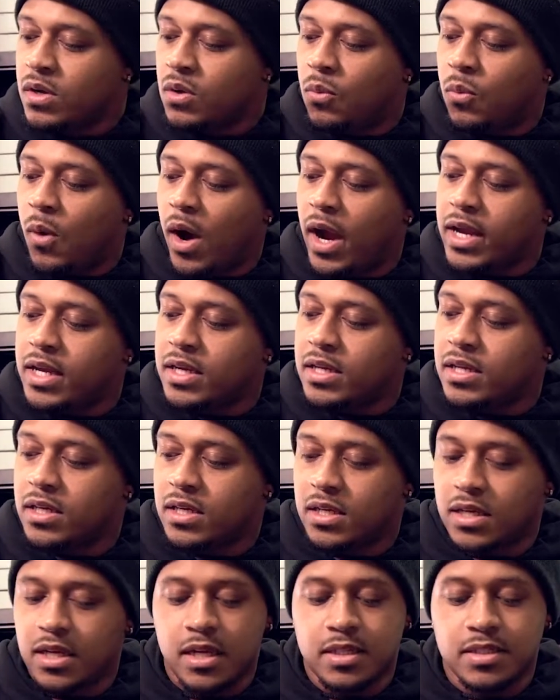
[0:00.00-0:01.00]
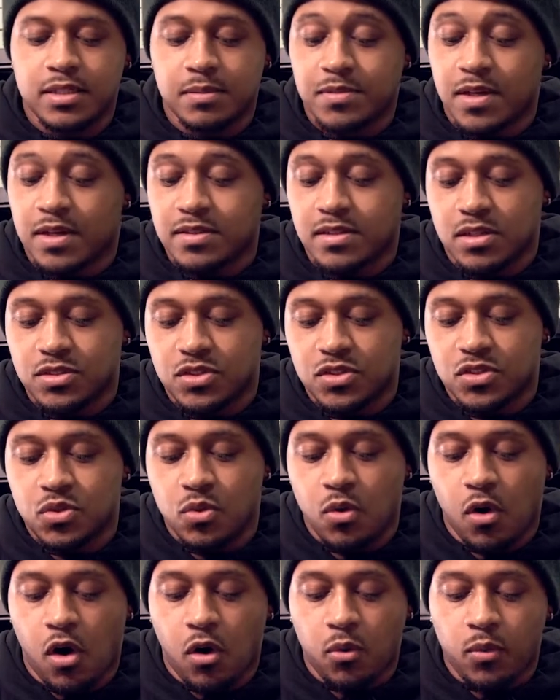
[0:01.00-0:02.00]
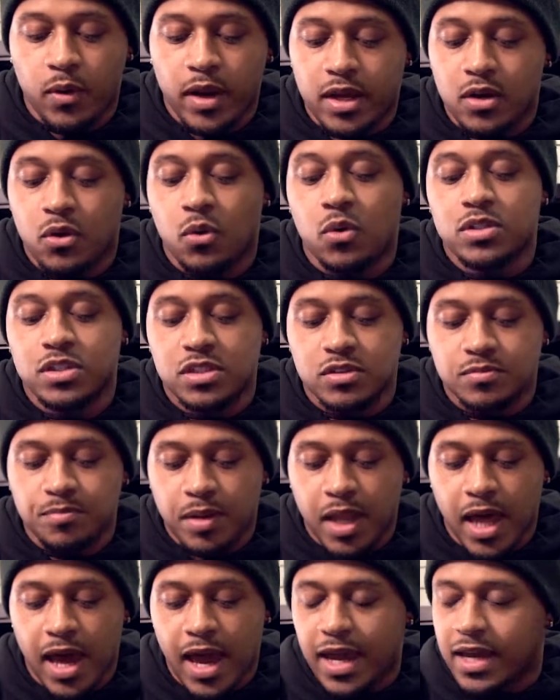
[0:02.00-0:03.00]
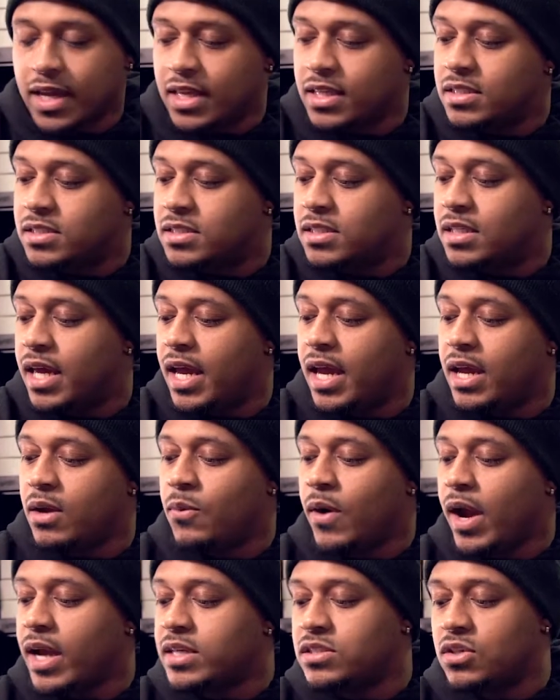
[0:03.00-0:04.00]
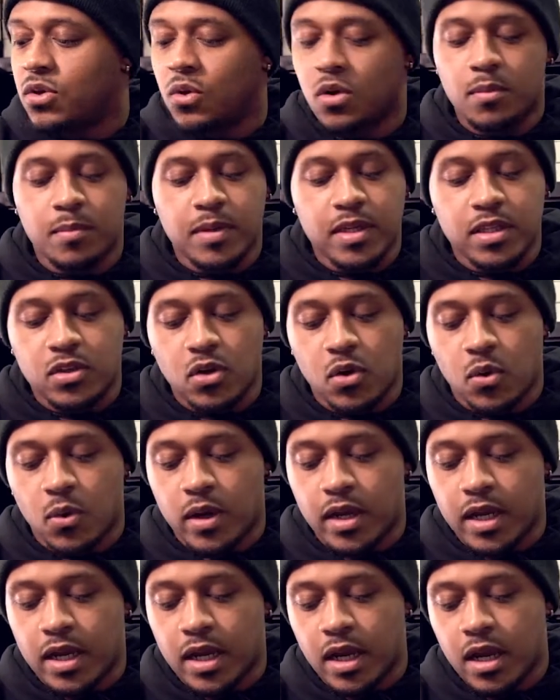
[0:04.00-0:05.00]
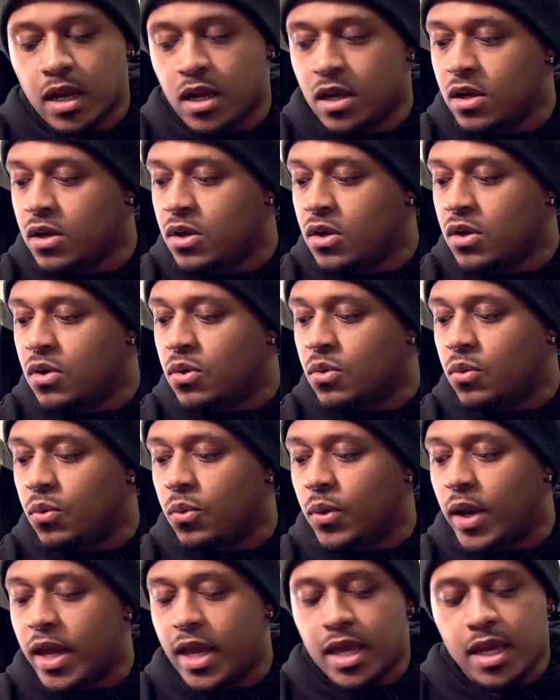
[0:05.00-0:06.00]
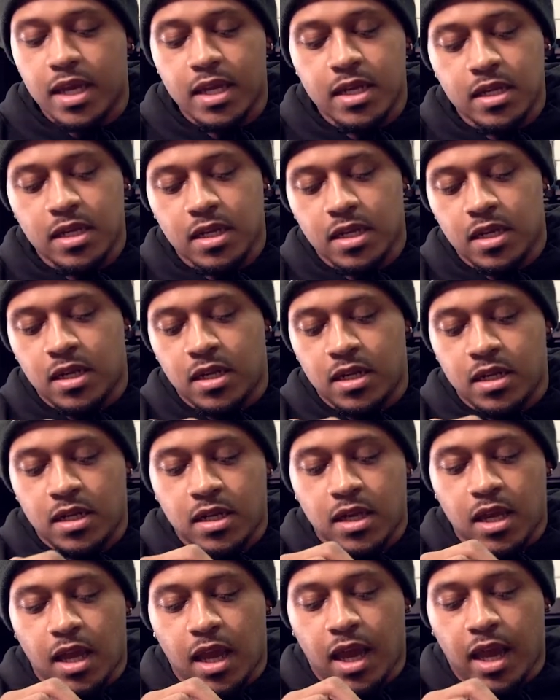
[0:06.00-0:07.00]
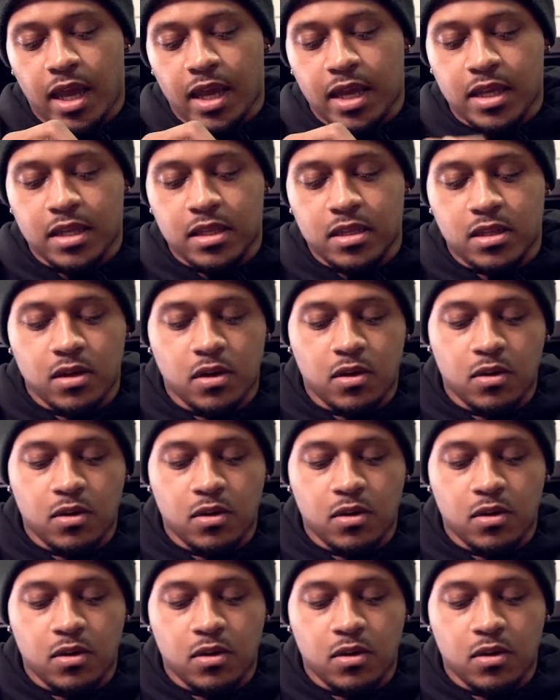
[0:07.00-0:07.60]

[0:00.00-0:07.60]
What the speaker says: white, and sometimes I'll just do all red or just black. And today we're actually going to be doing red and